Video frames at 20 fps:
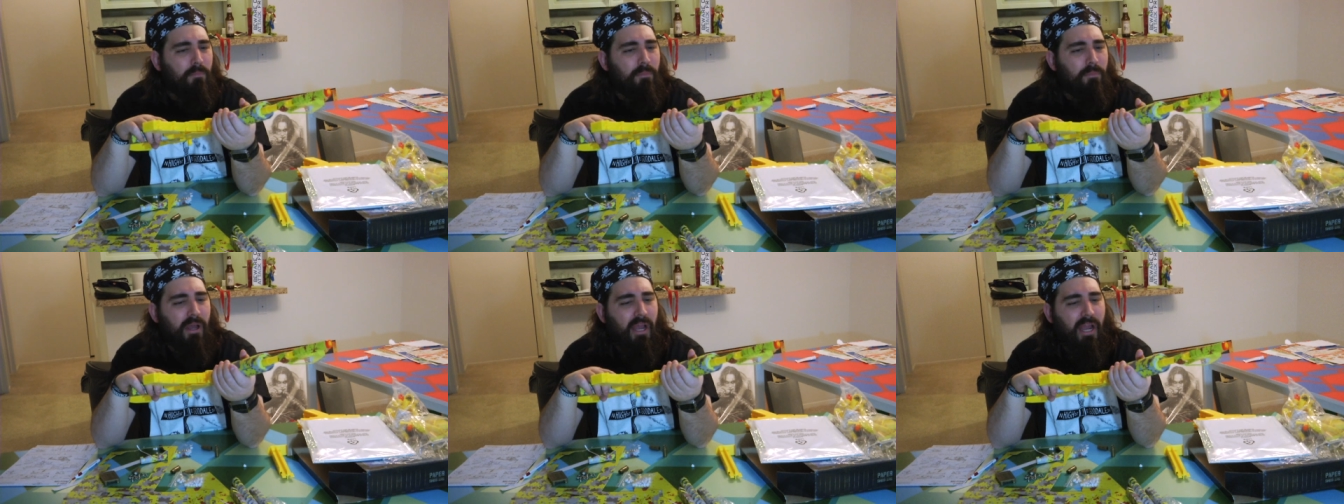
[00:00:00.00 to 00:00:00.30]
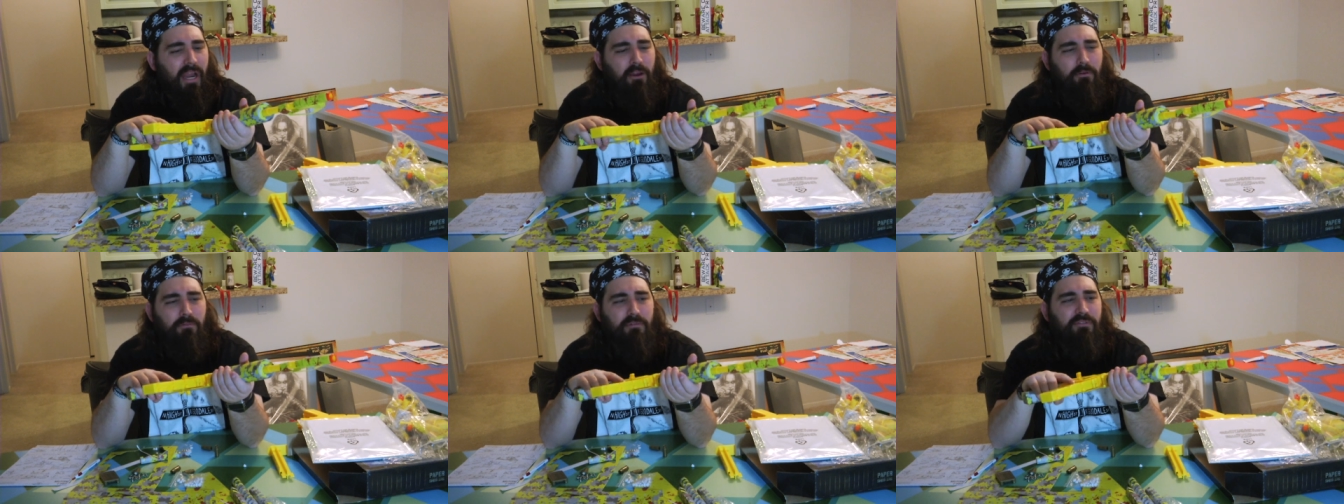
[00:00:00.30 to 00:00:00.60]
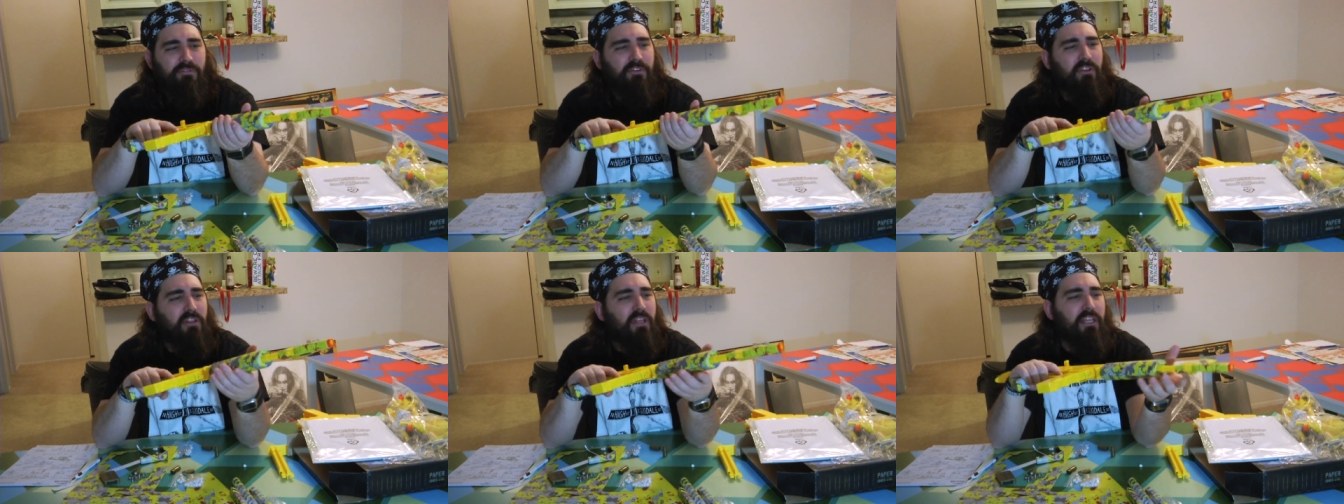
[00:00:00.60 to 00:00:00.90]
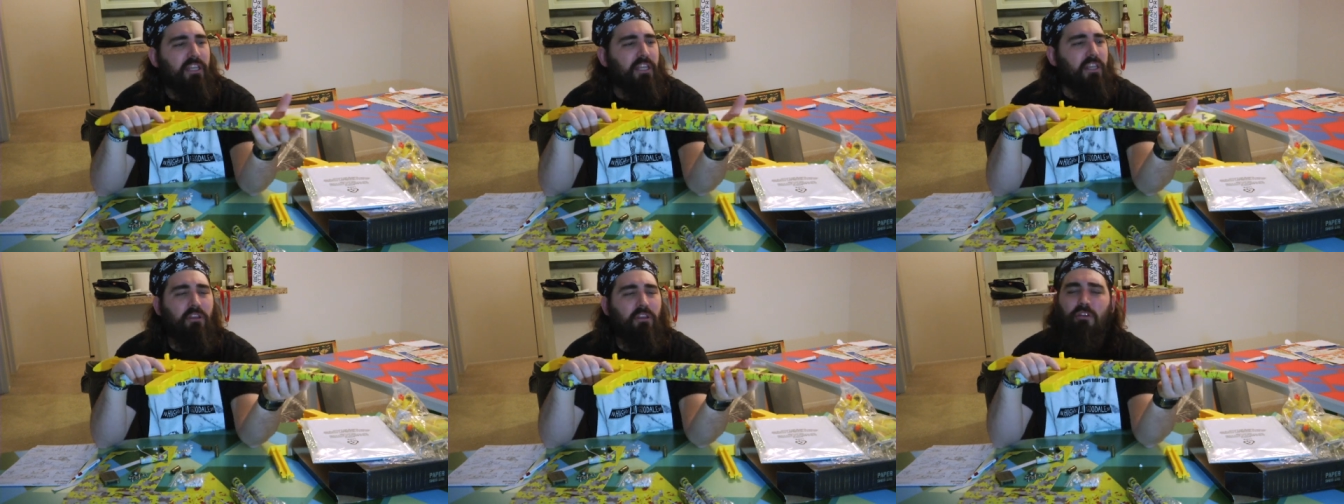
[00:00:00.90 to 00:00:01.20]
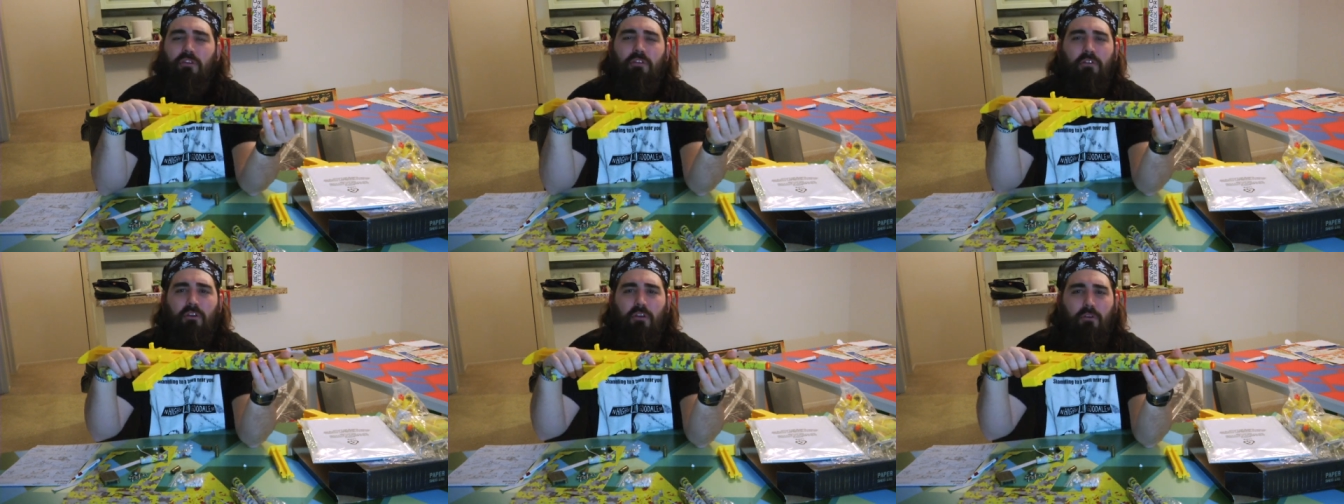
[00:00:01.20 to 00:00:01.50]
but I almost feel like
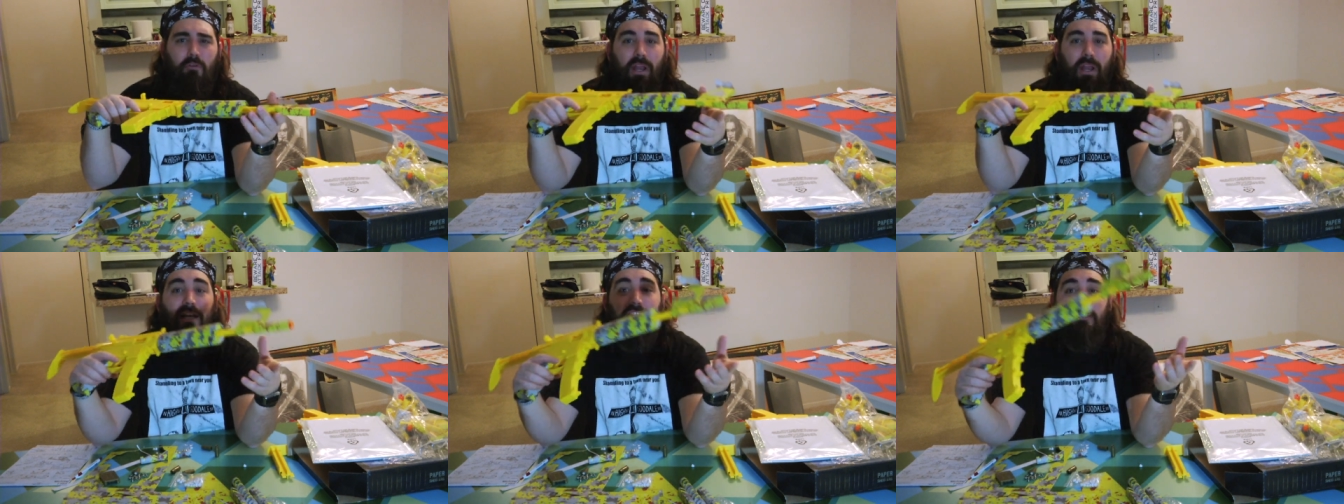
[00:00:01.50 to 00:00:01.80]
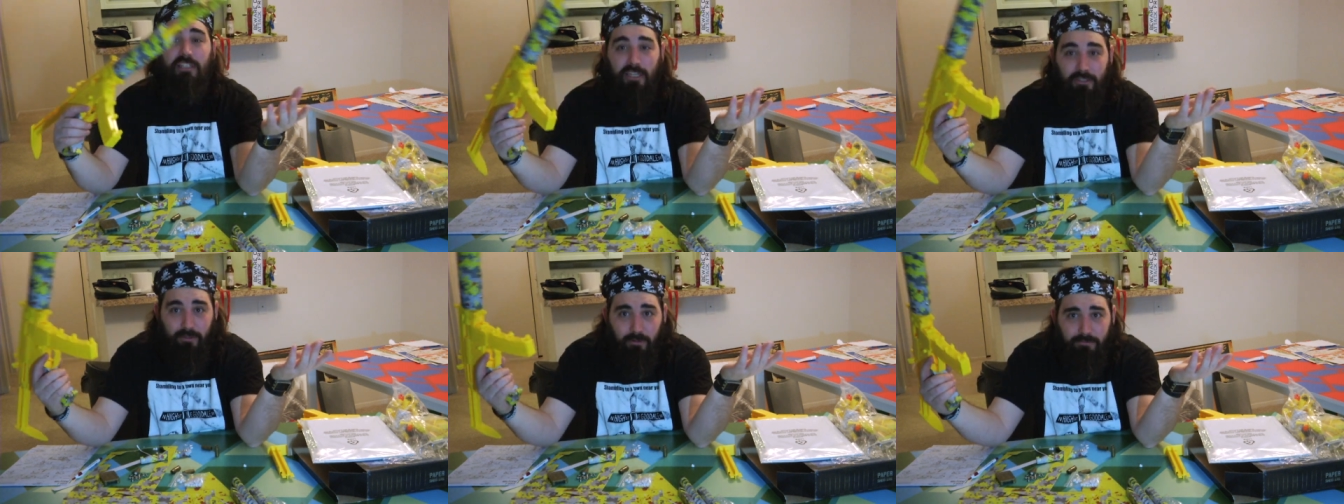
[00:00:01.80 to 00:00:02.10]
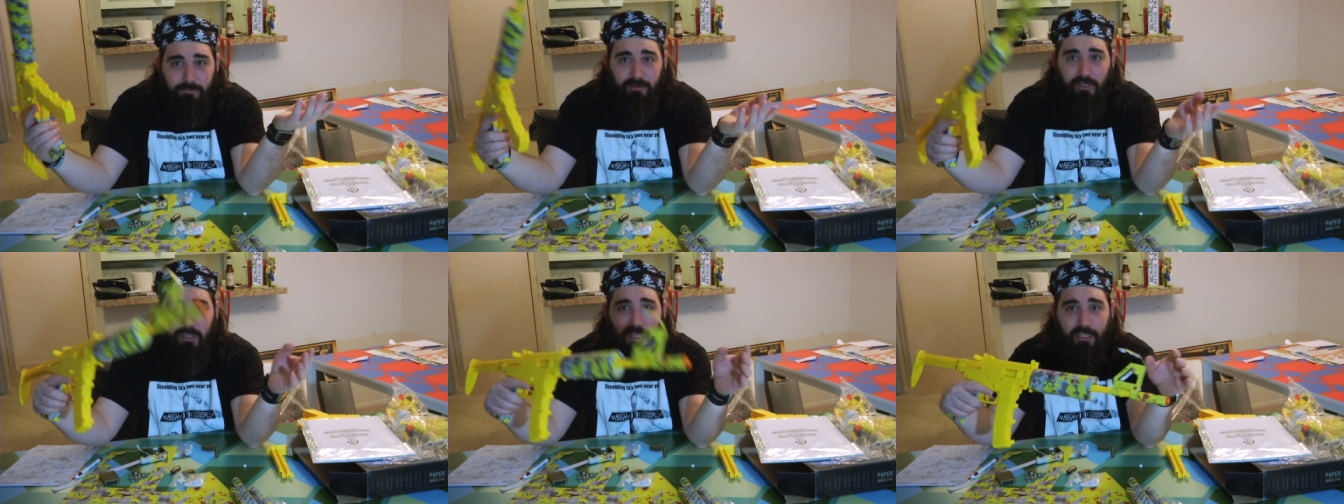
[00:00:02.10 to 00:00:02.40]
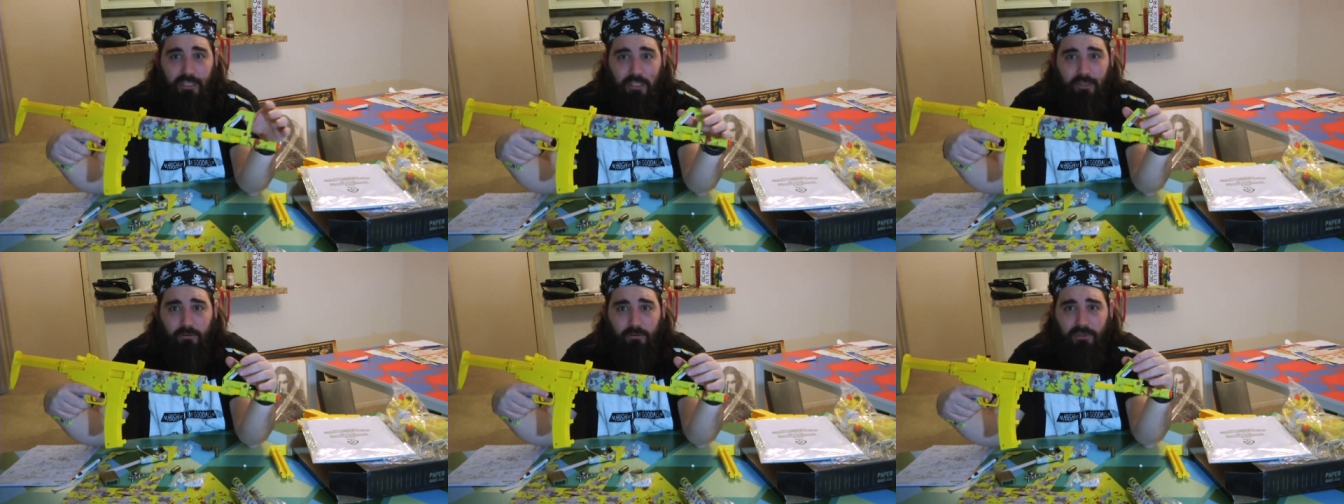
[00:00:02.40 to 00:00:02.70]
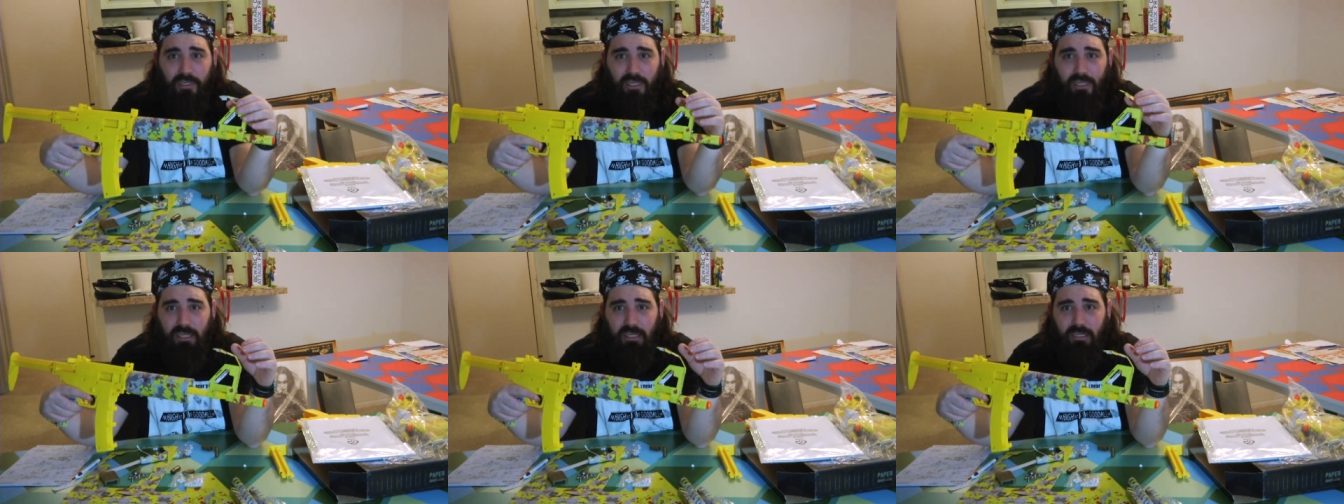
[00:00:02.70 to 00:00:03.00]
you, well, actually I do feel like you
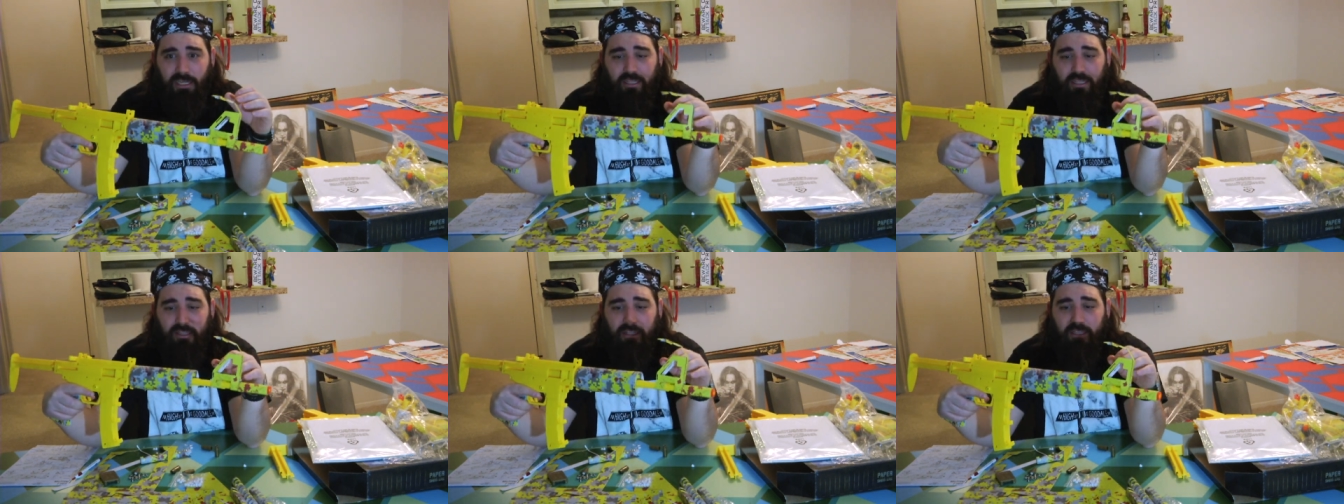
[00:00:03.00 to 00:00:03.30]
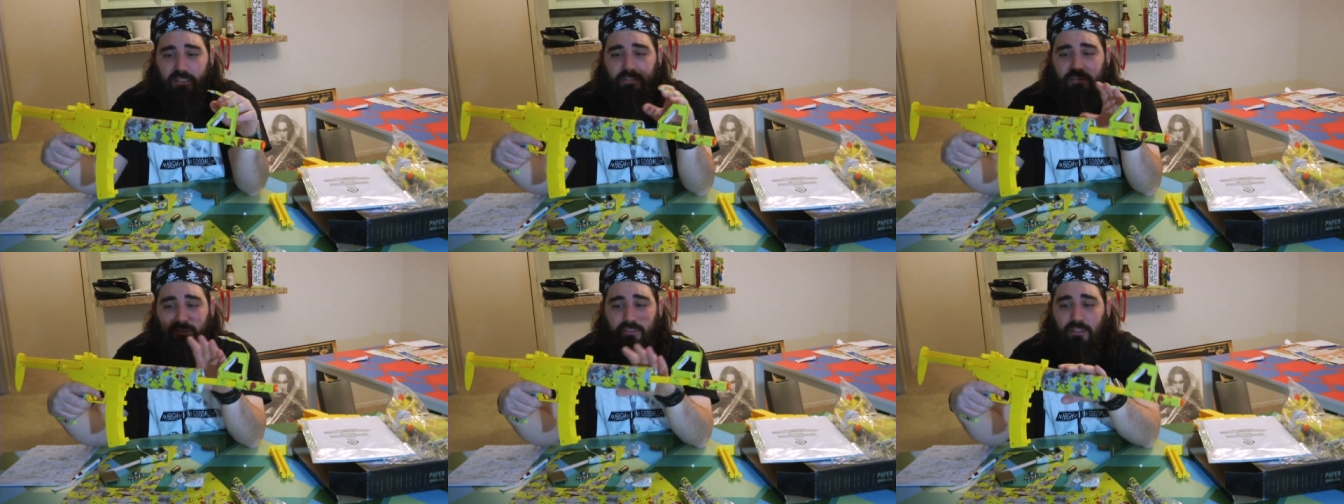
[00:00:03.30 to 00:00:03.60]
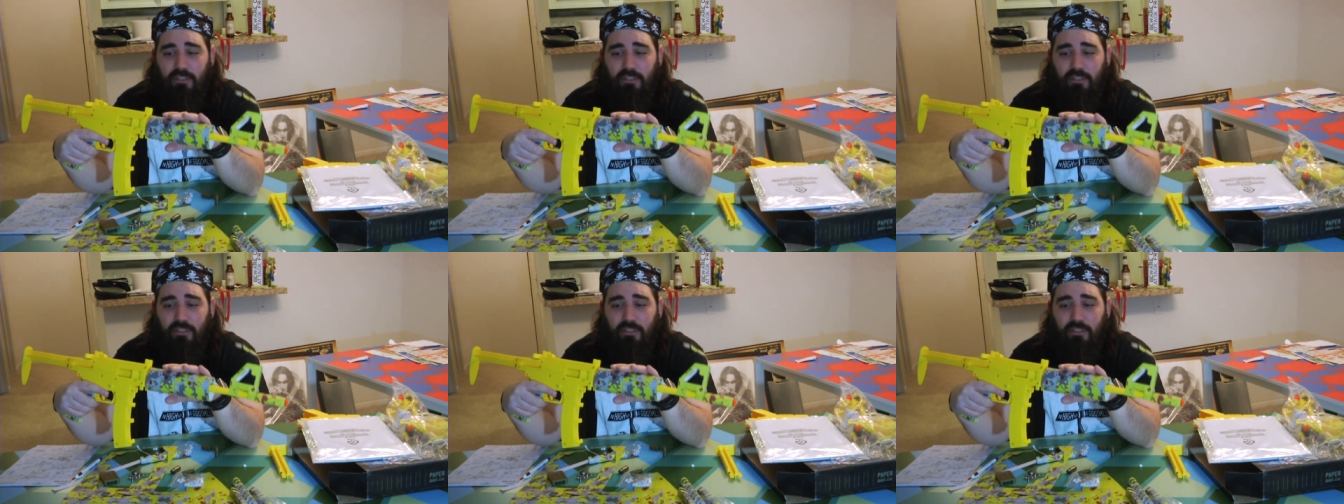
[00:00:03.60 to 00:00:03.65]
don't need any of this.